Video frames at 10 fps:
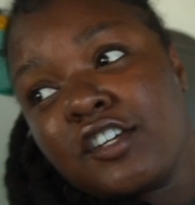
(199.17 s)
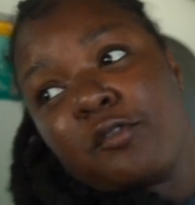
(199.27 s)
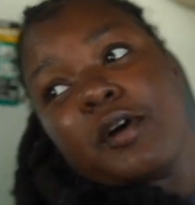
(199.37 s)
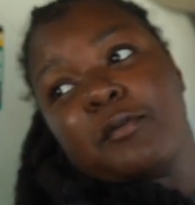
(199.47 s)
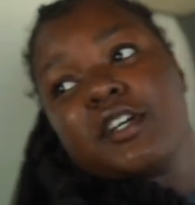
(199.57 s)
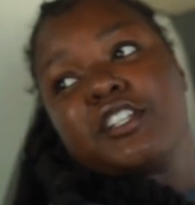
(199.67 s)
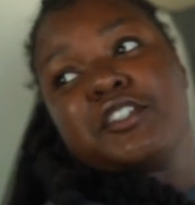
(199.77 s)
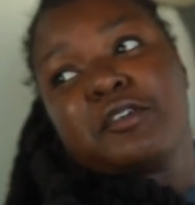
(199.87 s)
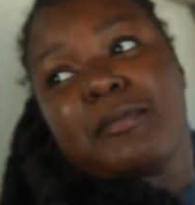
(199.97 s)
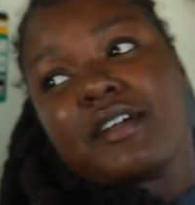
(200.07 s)
know what we're gonna
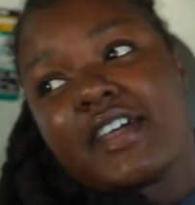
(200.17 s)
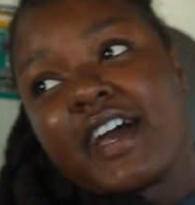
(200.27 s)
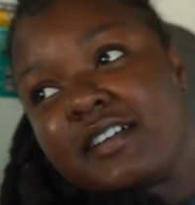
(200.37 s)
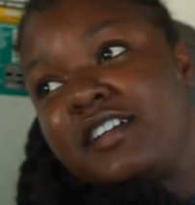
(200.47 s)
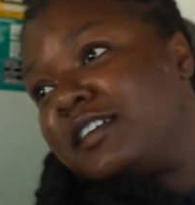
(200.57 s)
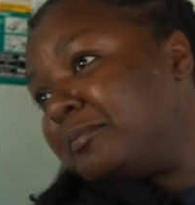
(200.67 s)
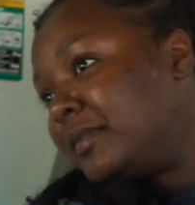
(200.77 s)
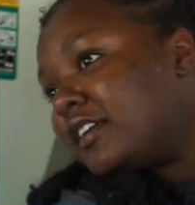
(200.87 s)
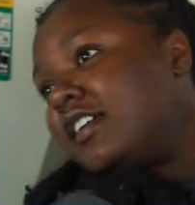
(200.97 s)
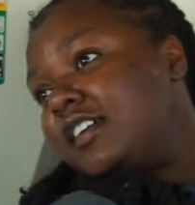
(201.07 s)
do about that
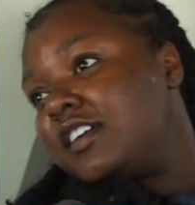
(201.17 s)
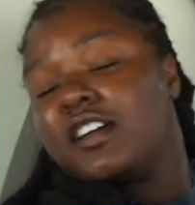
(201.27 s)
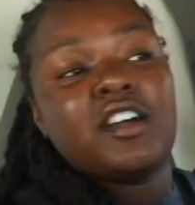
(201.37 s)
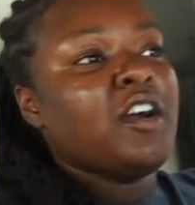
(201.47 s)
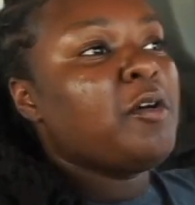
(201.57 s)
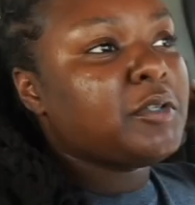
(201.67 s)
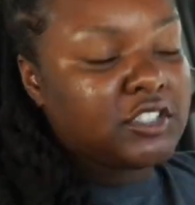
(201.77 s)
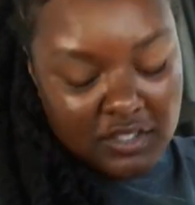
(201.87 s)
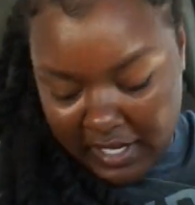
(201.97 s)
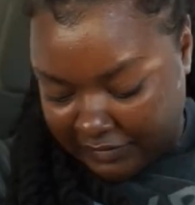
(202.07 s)
mirror. We're
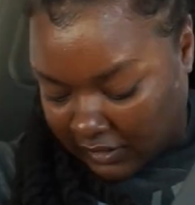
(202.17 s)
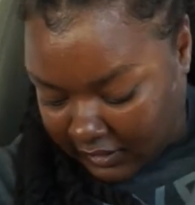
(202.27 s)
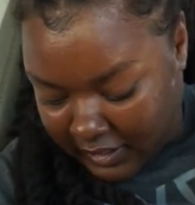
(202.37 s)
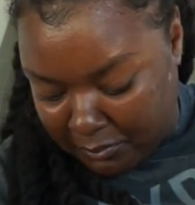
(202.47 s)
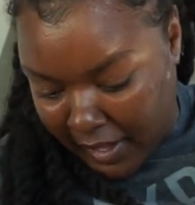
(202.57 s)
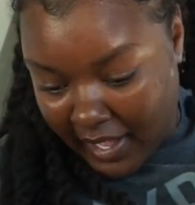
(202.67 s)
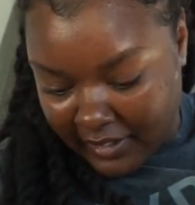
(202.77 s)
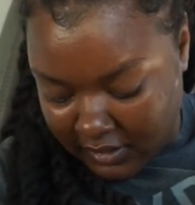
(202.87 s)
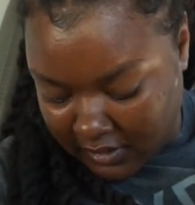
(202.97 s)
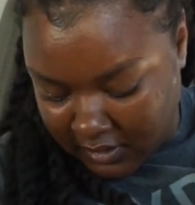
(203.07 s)
just gonna have to lean
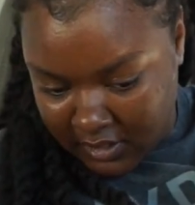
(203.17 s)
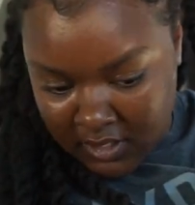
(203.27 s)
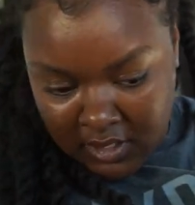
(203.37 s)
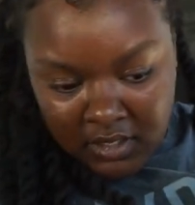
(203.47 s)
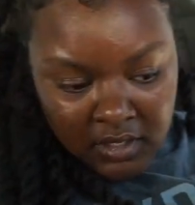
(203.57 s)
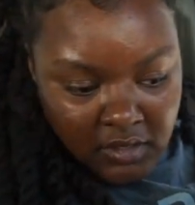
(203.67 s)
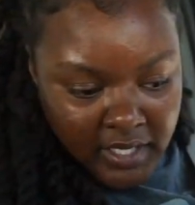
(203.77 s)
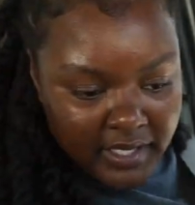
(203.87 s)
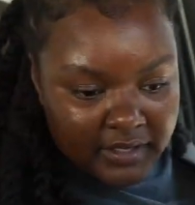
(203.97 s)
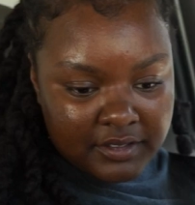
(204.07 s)
back.
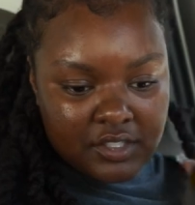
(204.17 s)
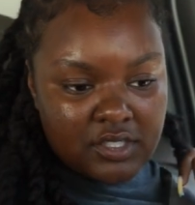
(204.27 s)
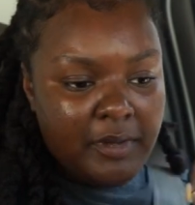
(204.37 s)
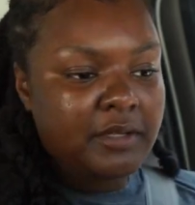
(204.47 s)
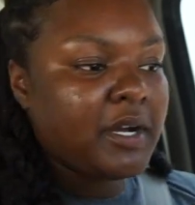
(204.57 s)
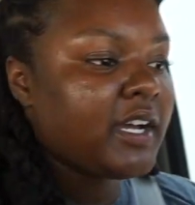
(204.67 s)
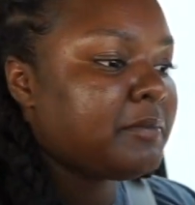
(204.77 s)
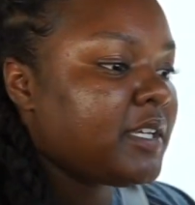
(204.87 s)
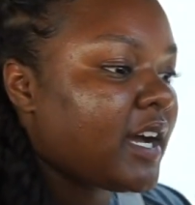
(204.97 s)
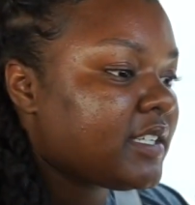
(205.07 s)
Okay, there's somebody
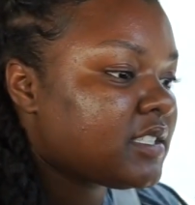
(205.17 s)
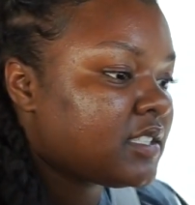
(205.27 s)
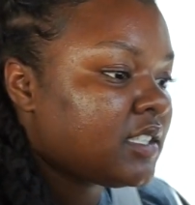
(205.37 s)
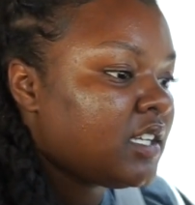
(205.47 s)
behind me, guys.